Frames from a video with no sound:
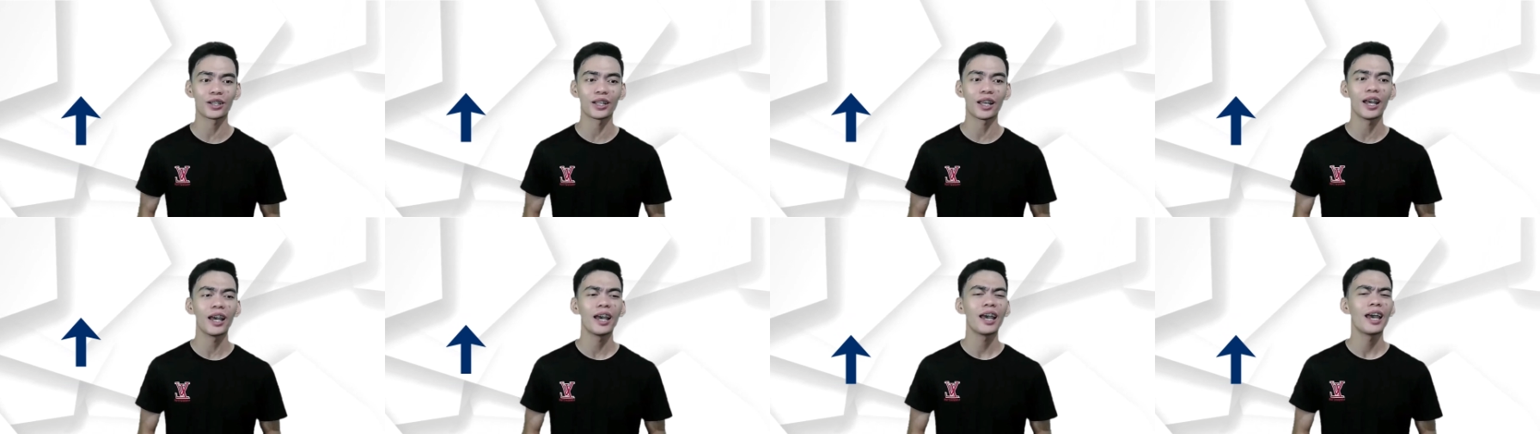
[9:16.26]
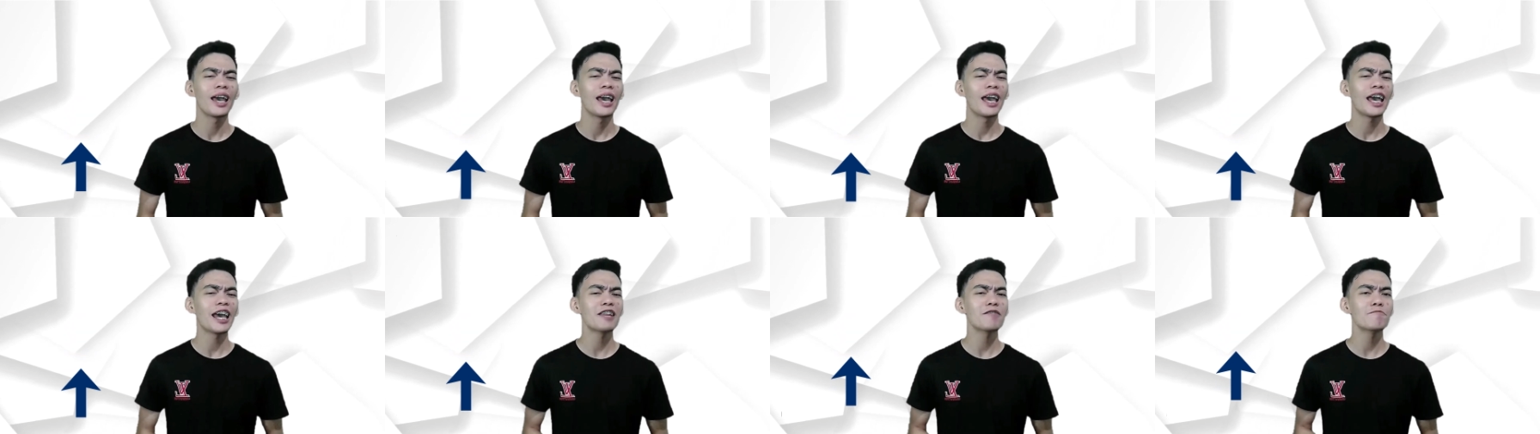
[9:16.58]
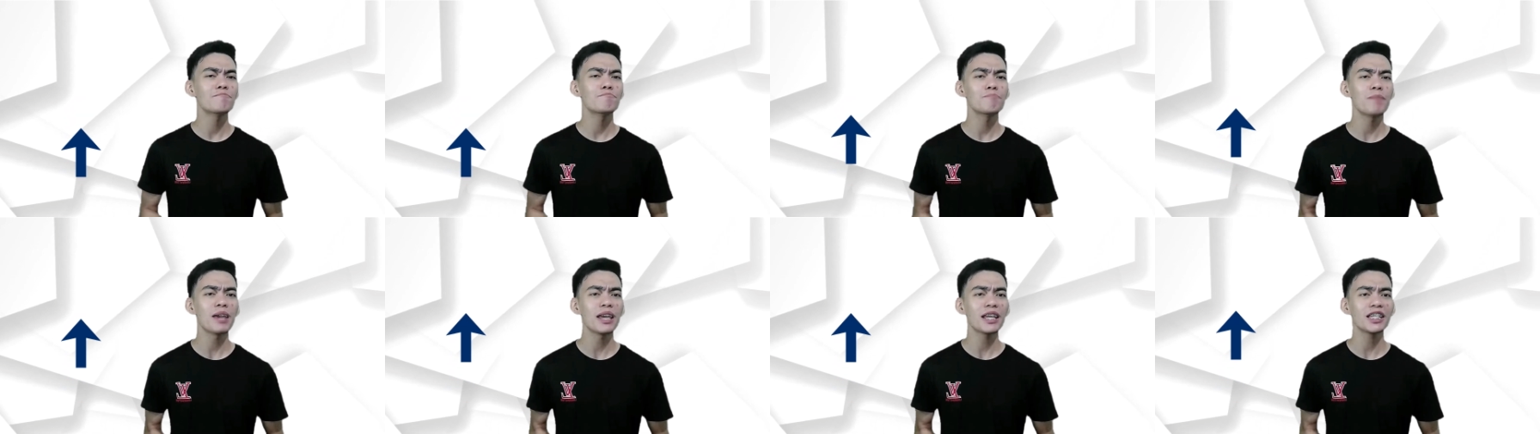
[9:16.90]
and
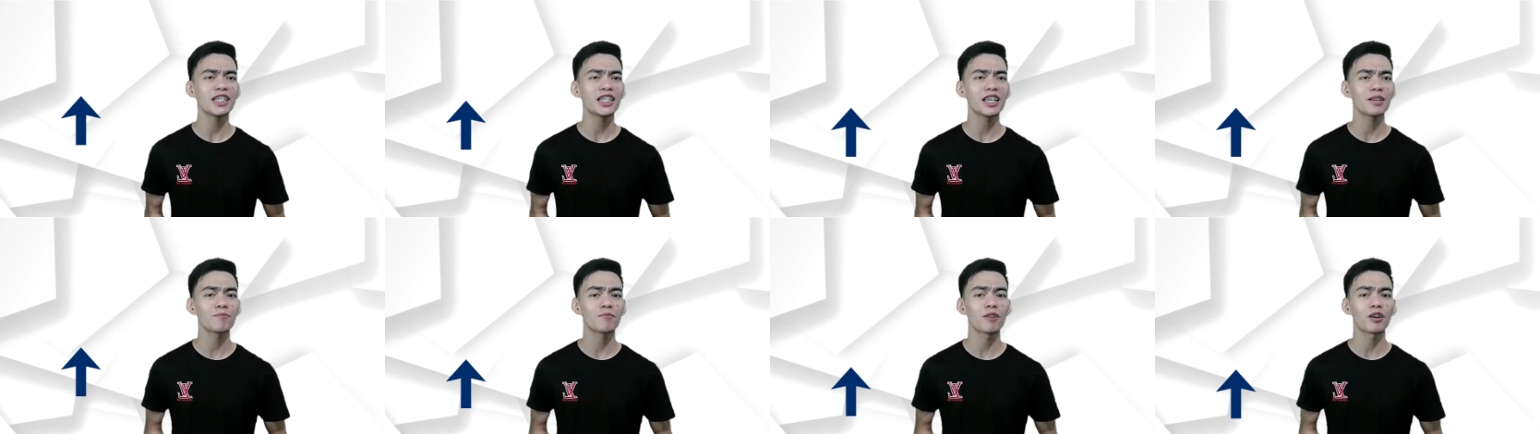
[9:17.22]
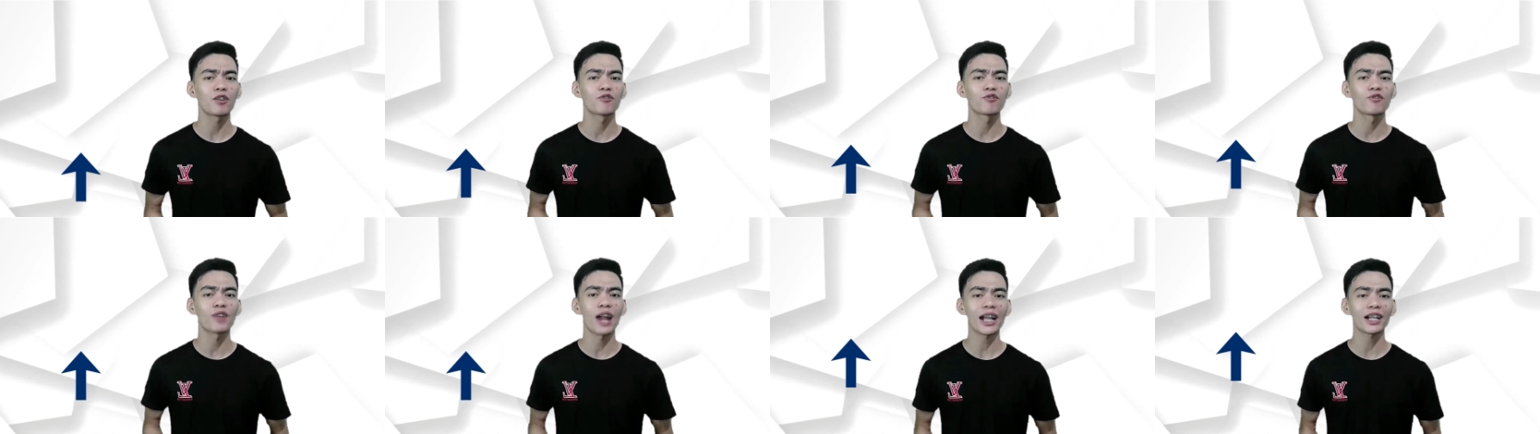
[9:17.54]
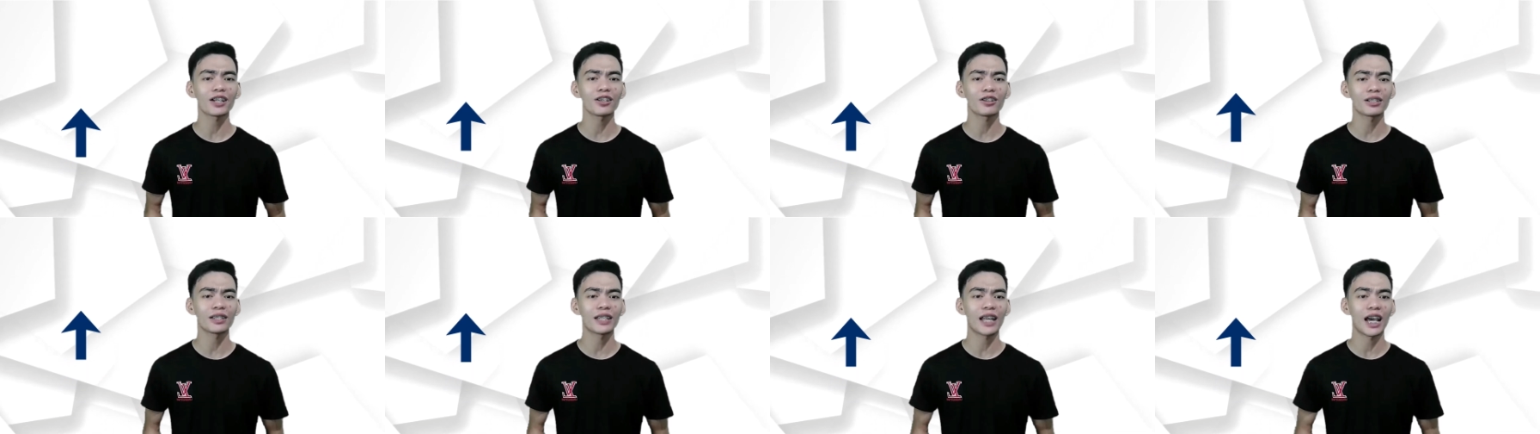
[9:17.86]
made them
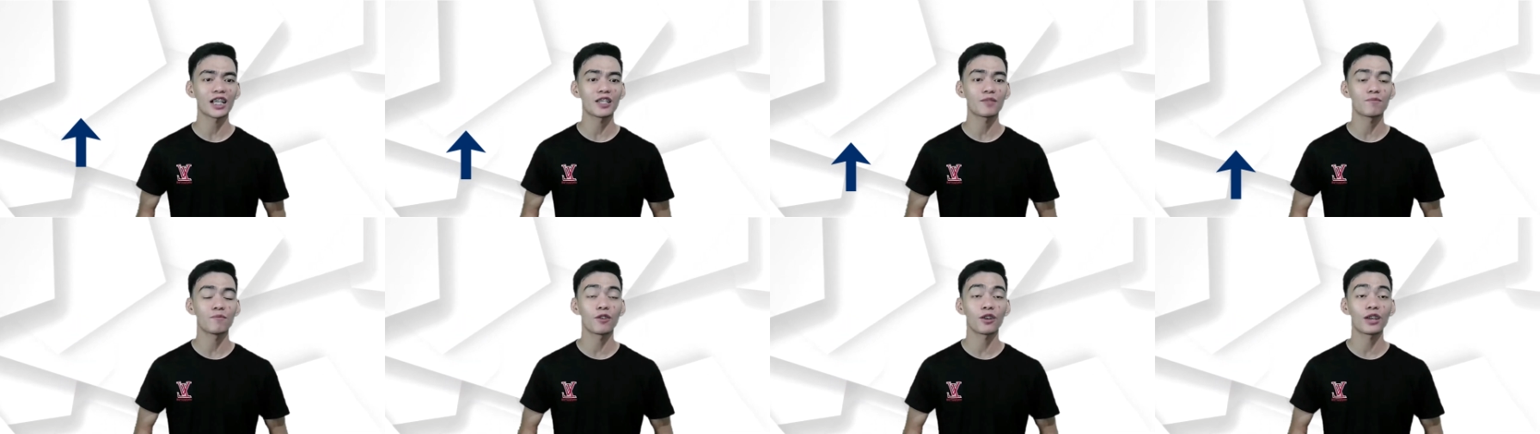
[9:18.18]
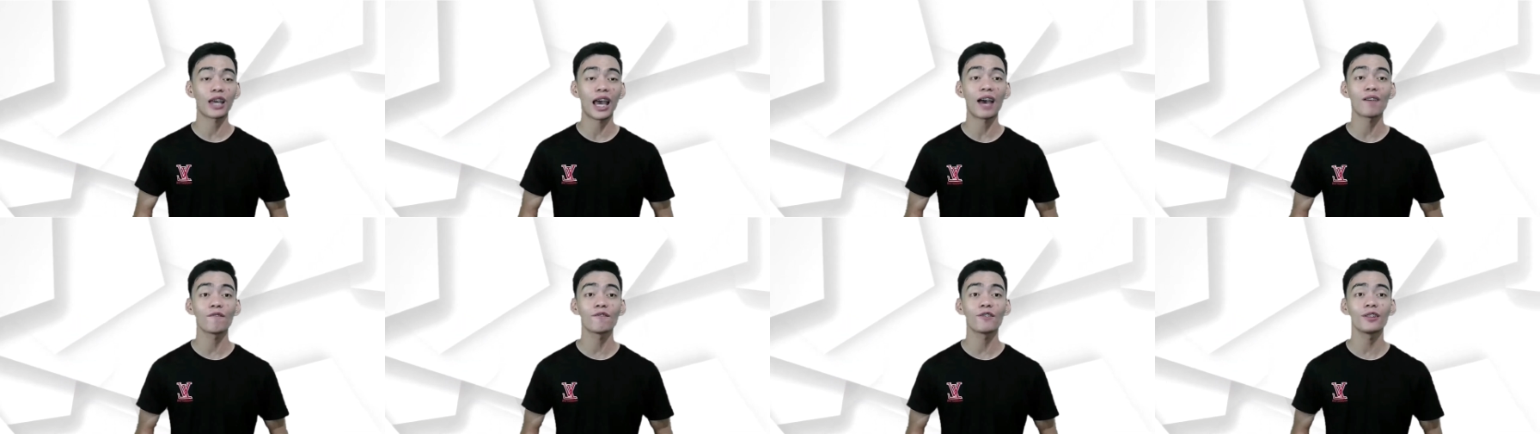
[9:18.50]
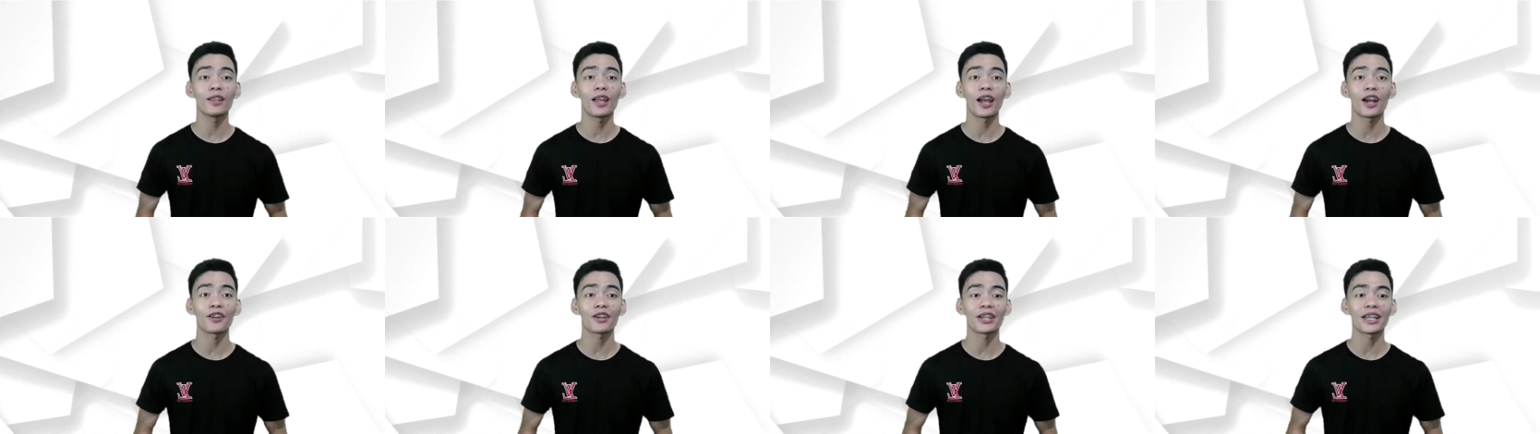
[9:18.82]
recognize
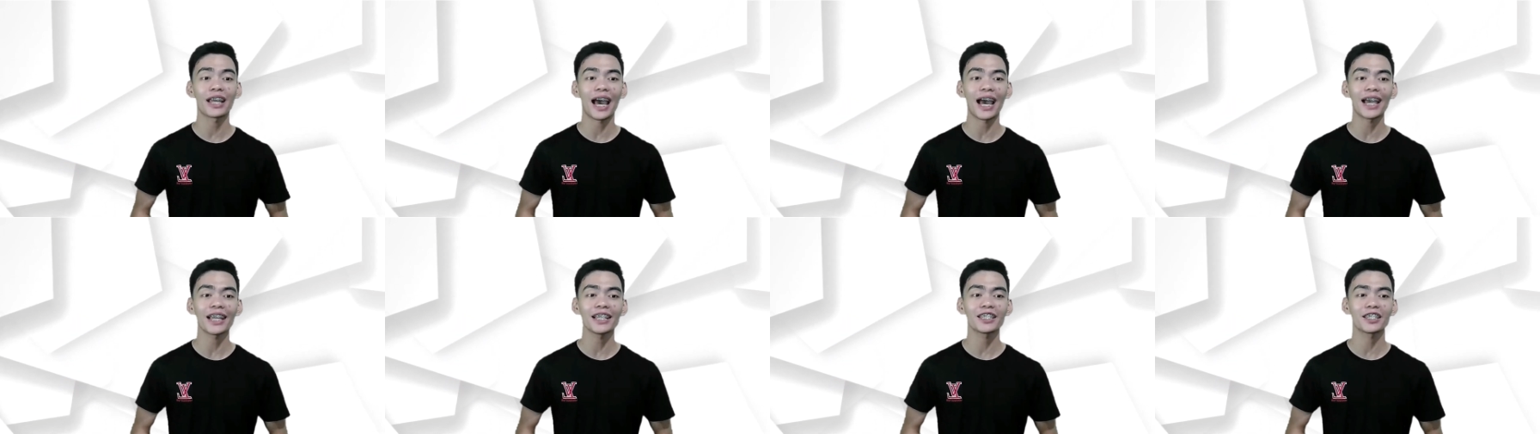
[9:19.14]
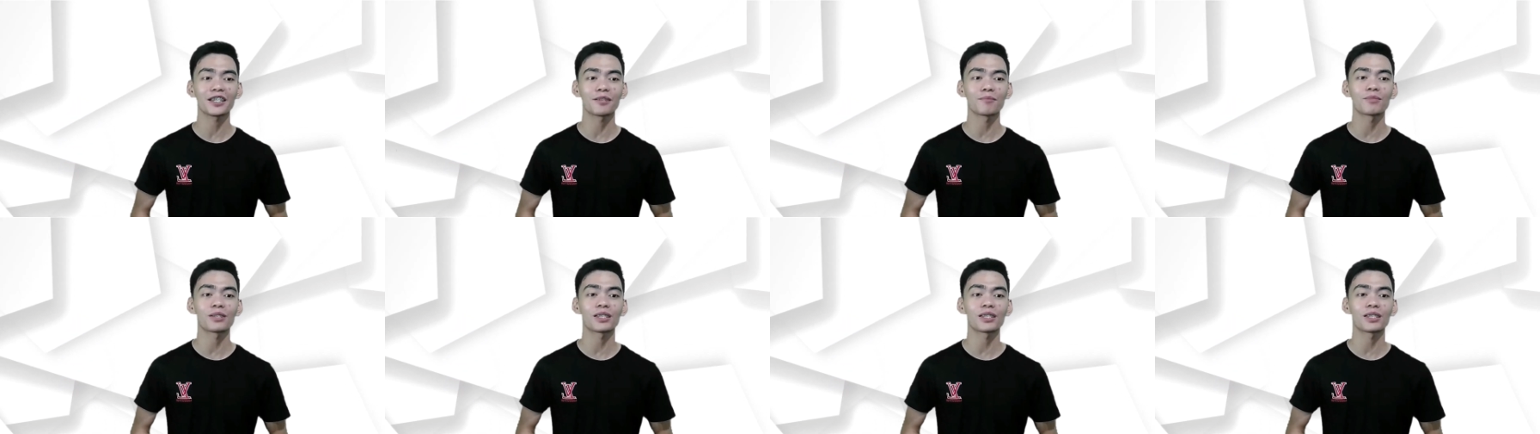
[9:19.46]
vocabulary items